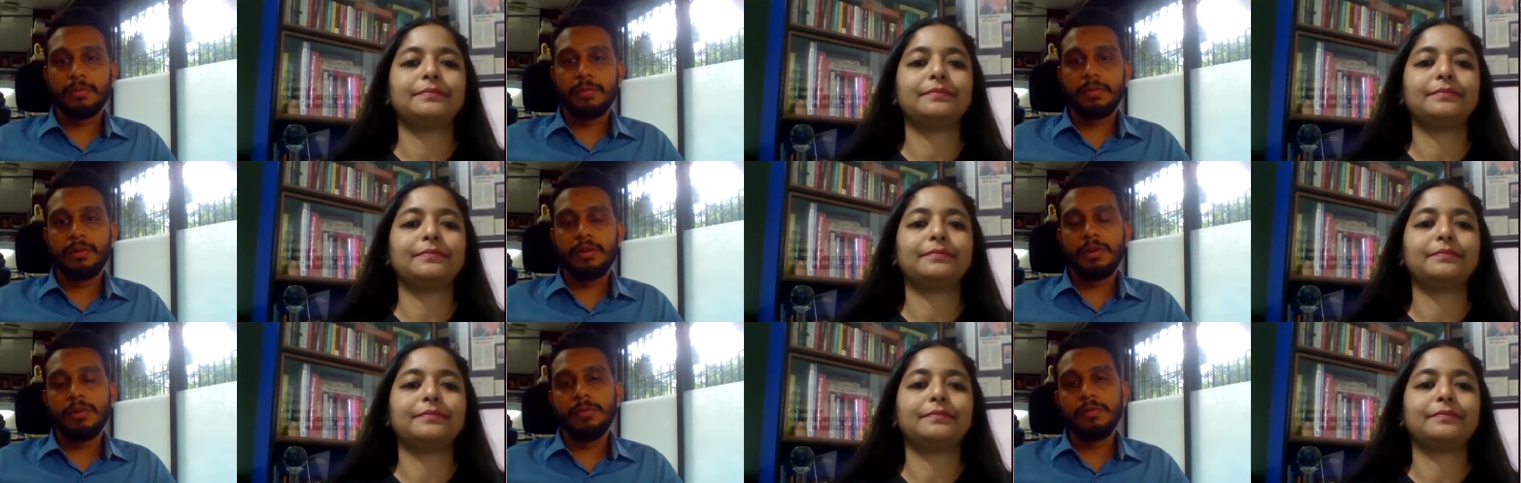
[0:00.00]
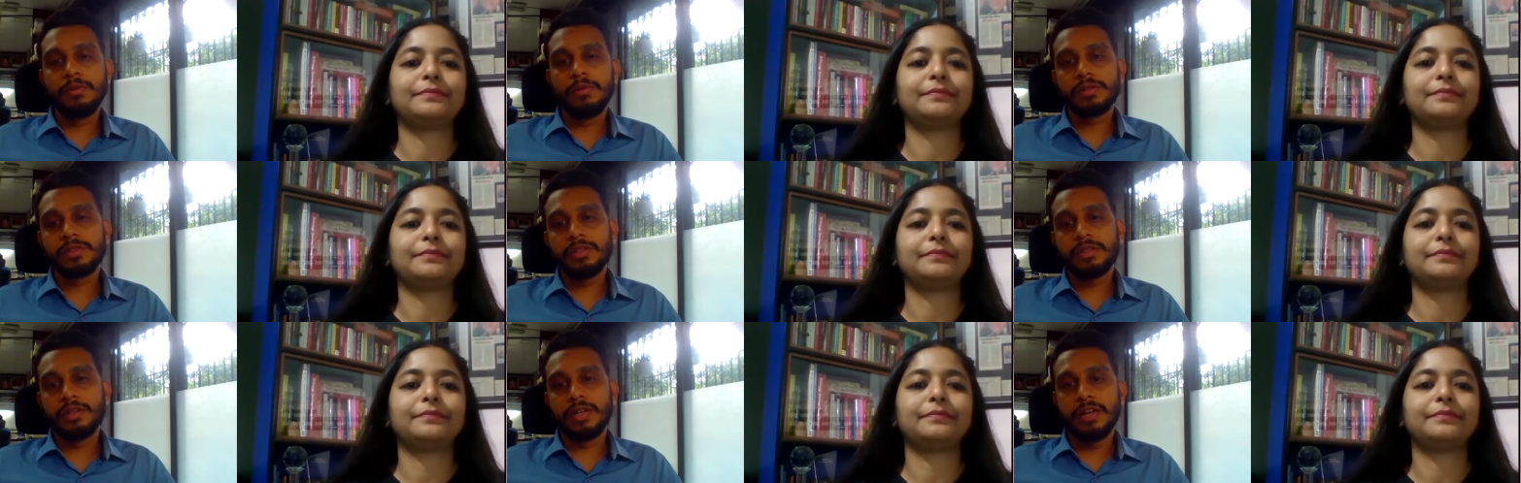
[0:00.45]

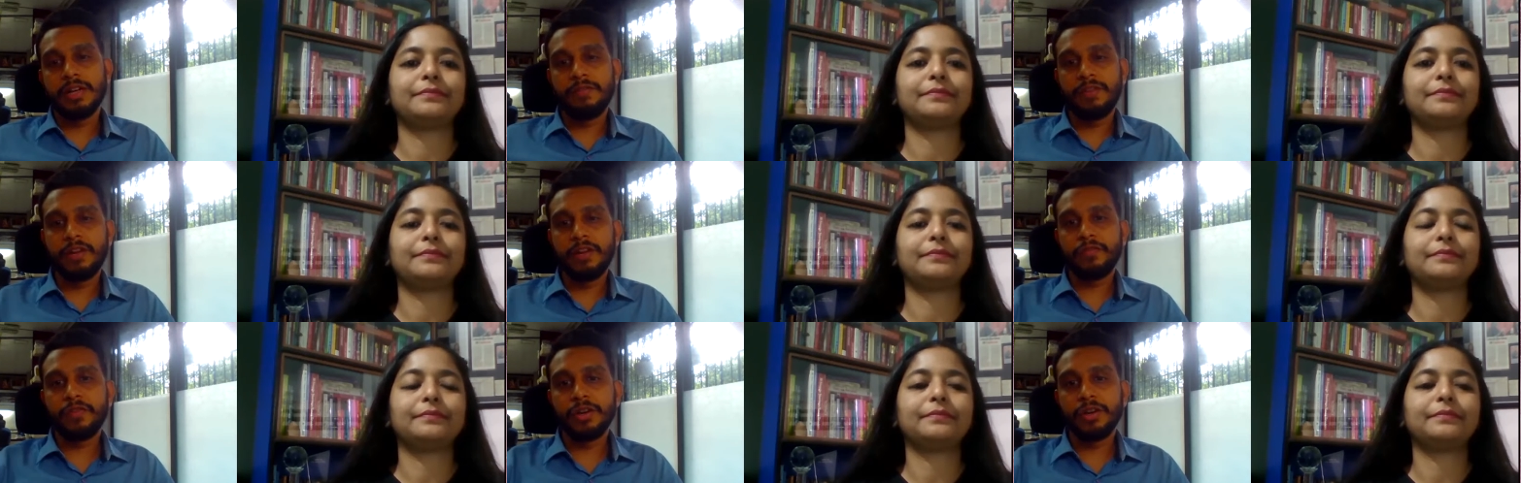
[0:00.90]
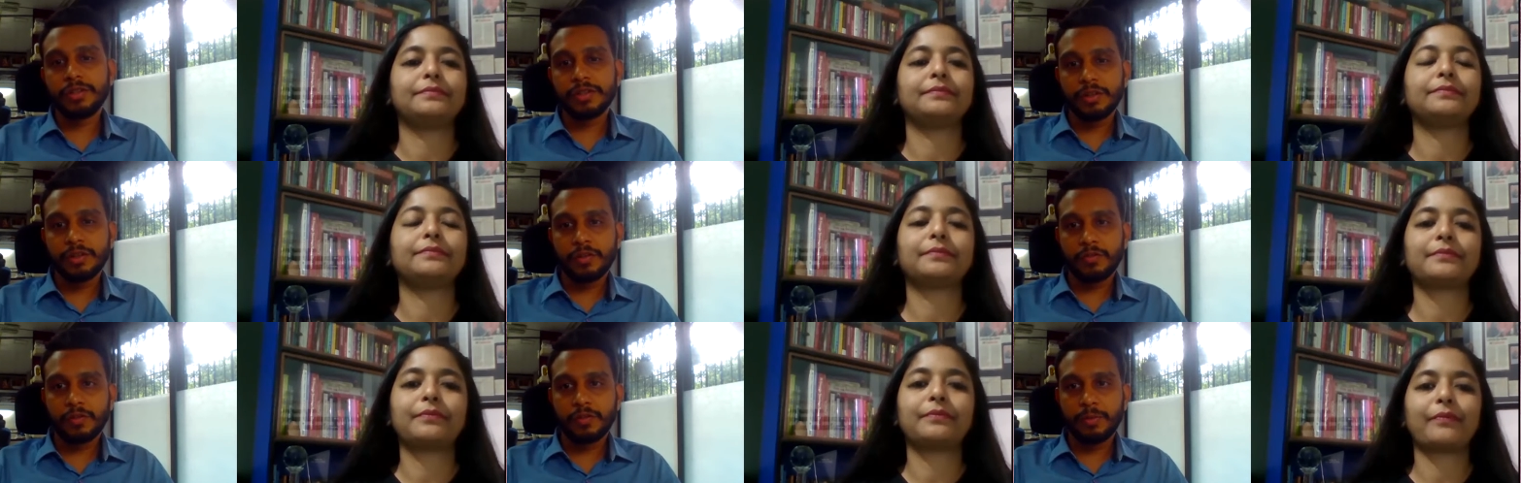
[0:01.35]
Speaker 1: almost uh, every
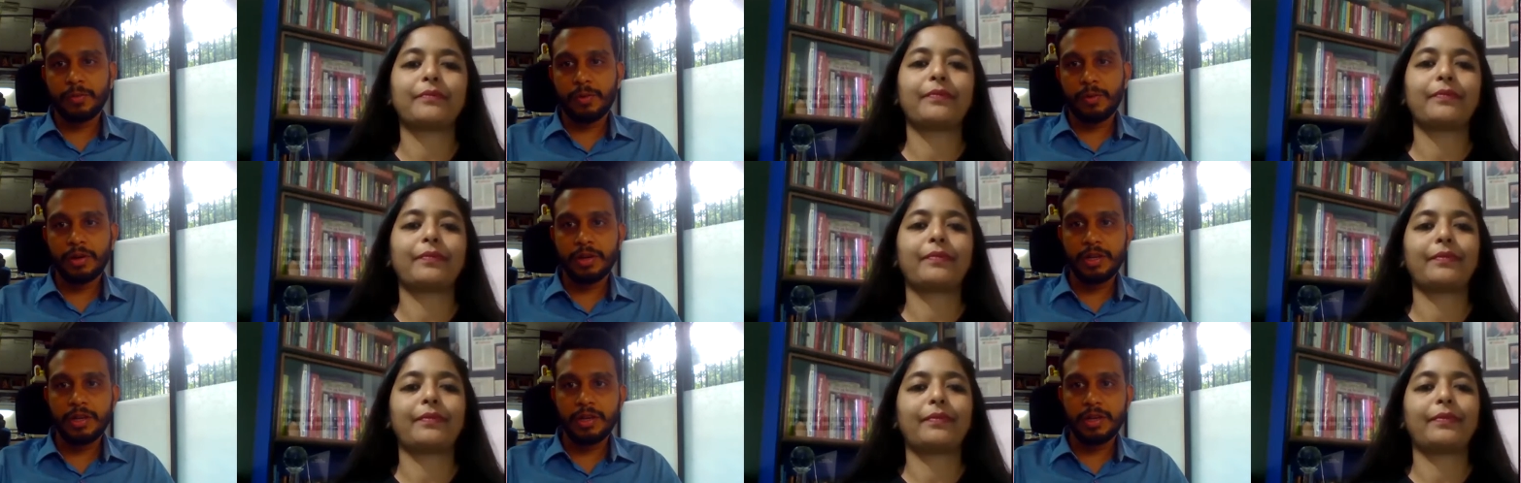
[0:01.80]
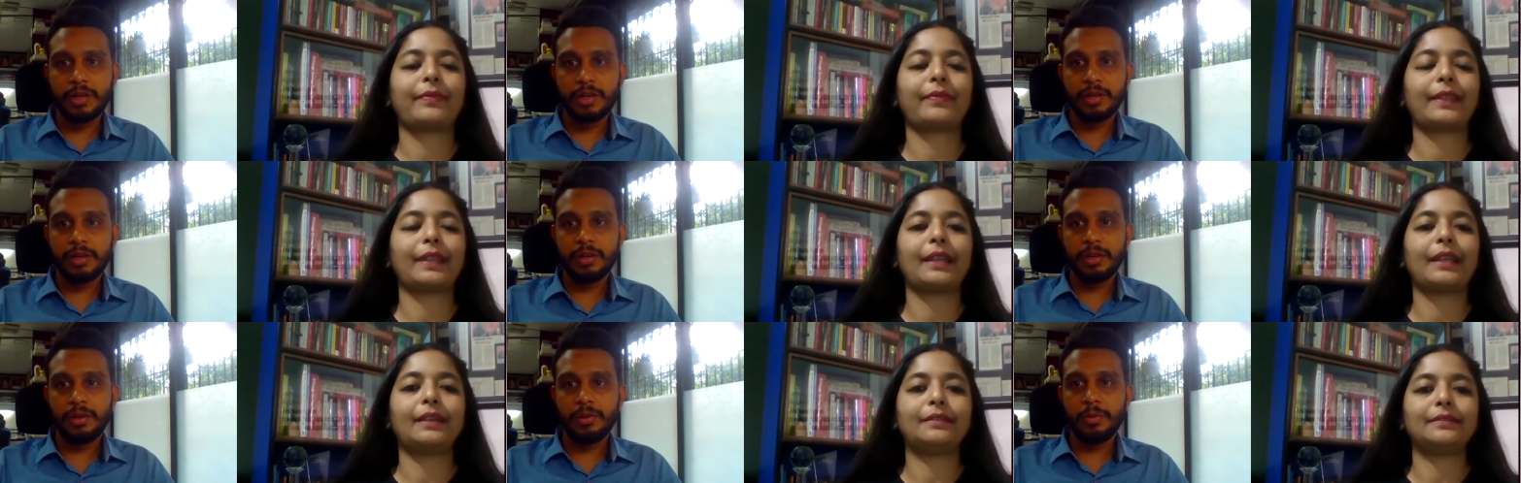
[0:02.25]
function of the body,
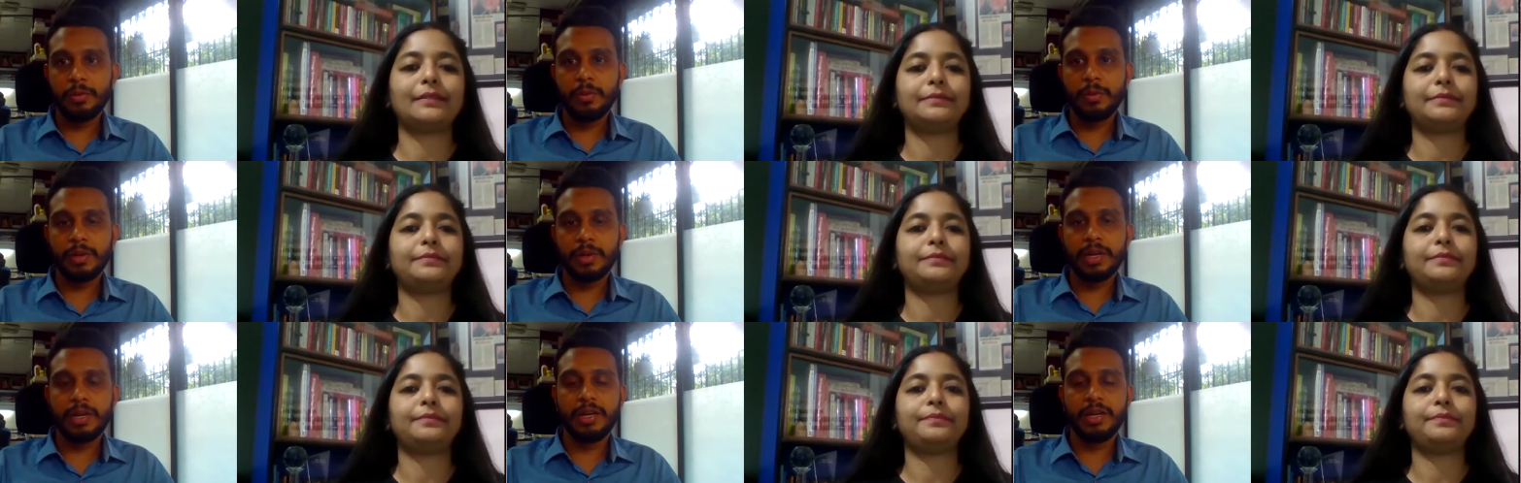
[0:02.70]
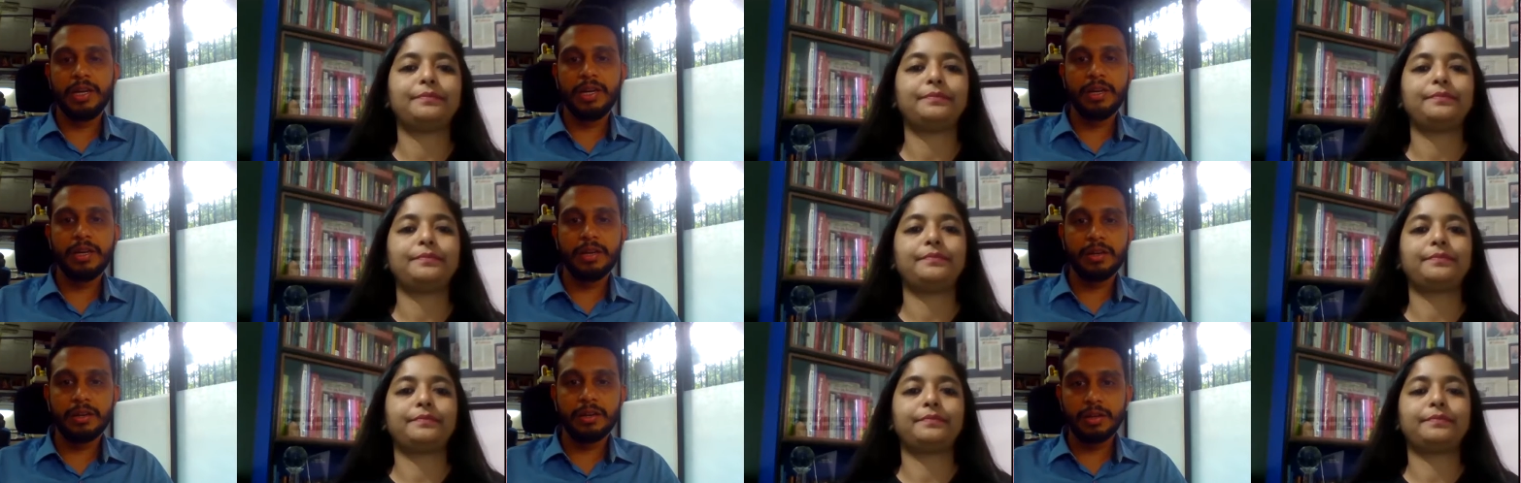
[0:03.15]
you can link
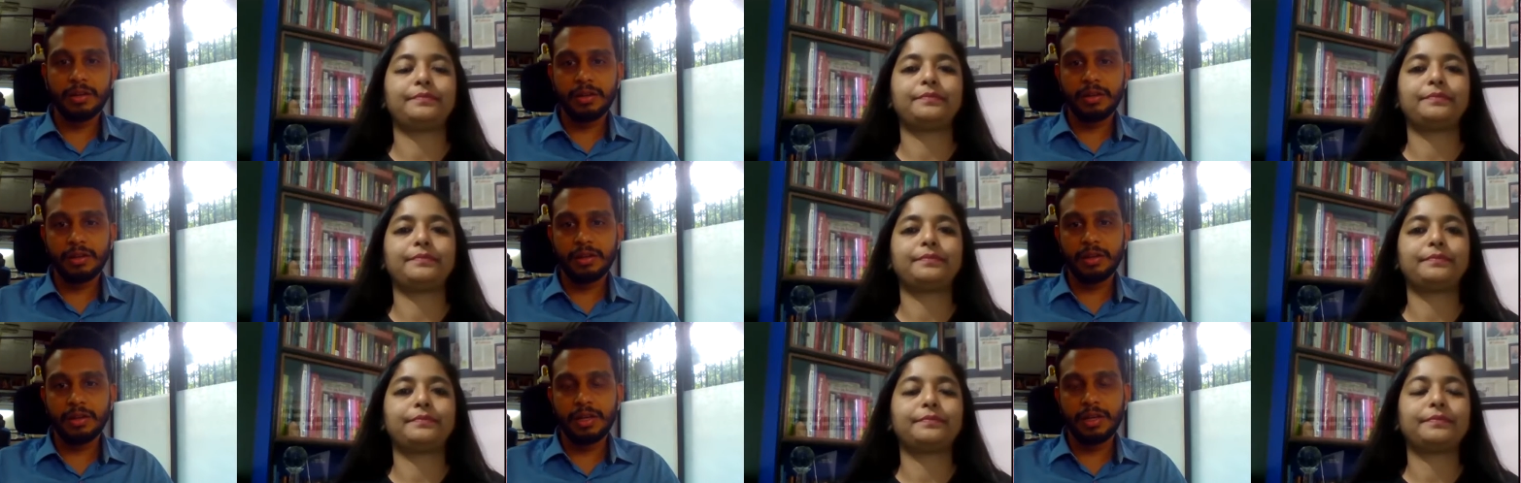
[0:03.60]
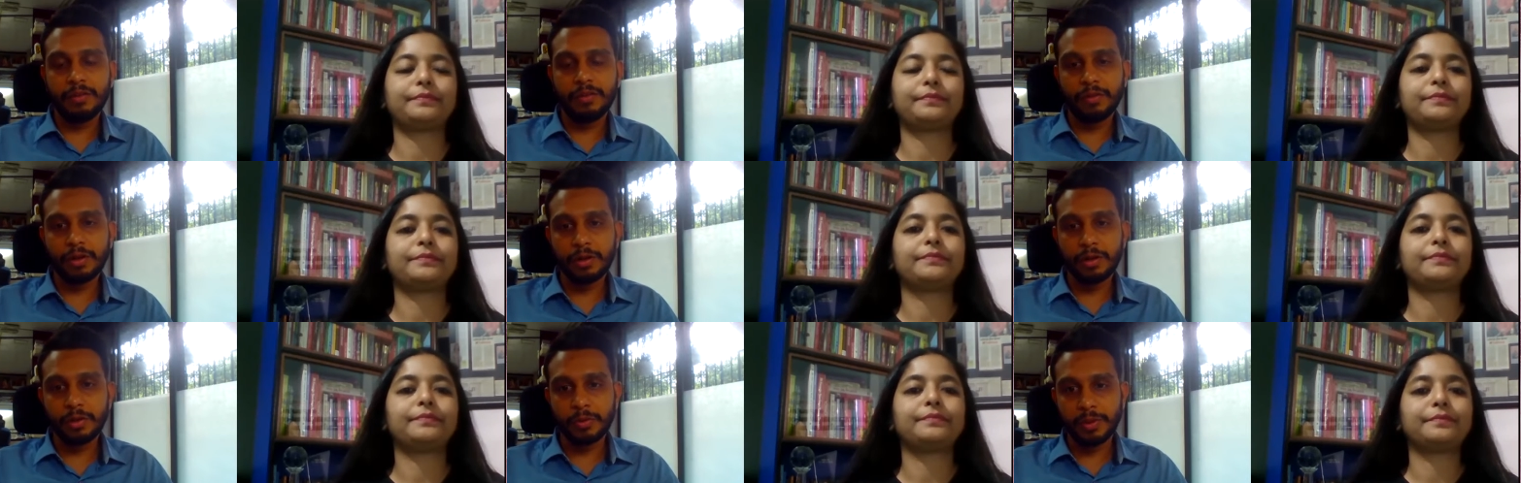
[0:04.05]
the liver to
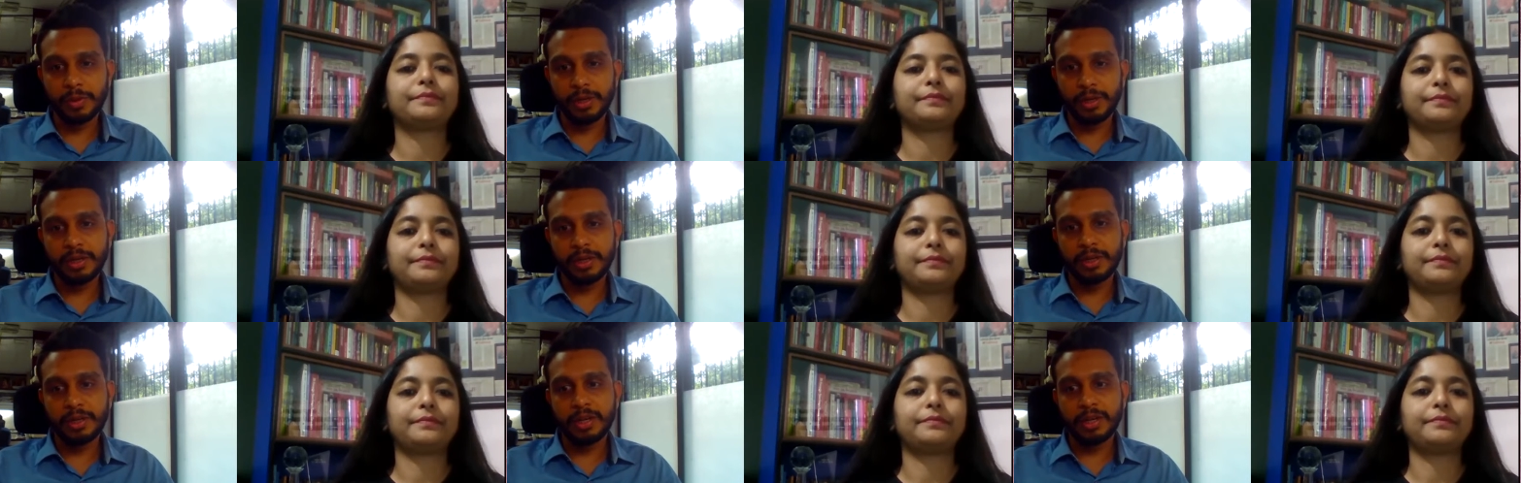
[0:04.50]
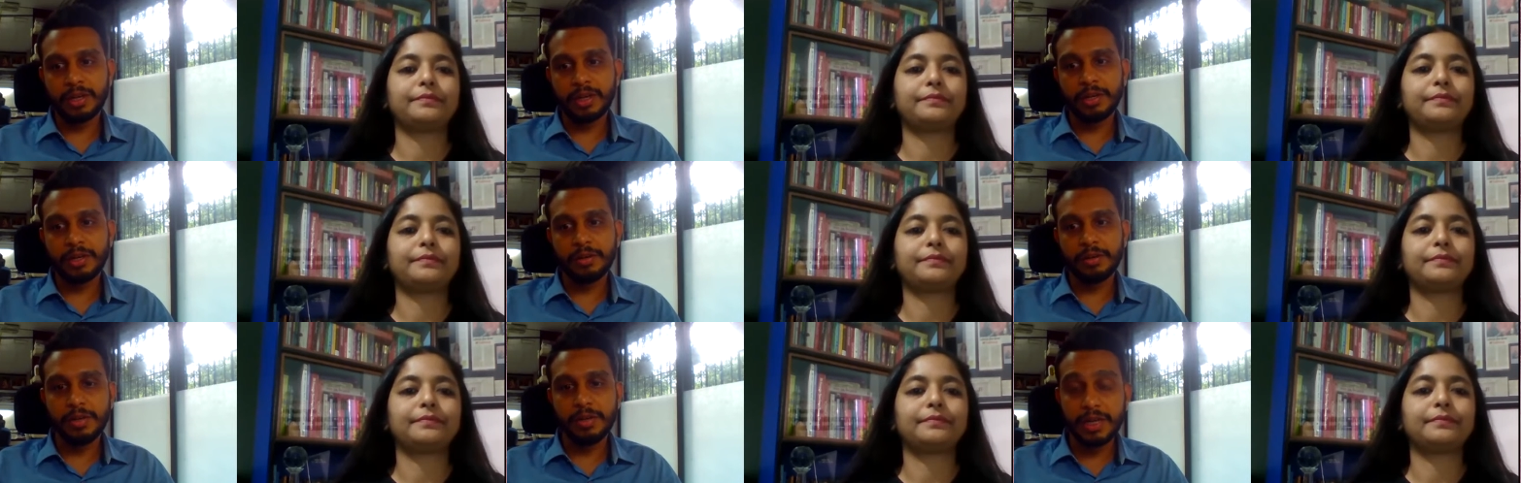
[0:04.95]
it, and you need the
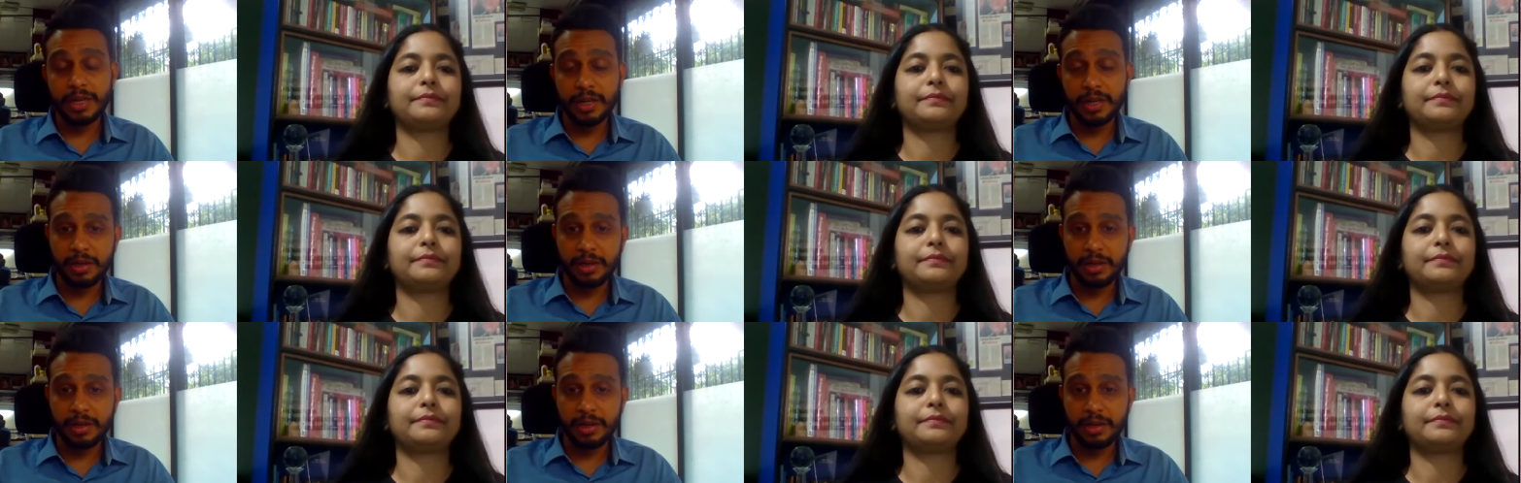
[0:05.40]
liver.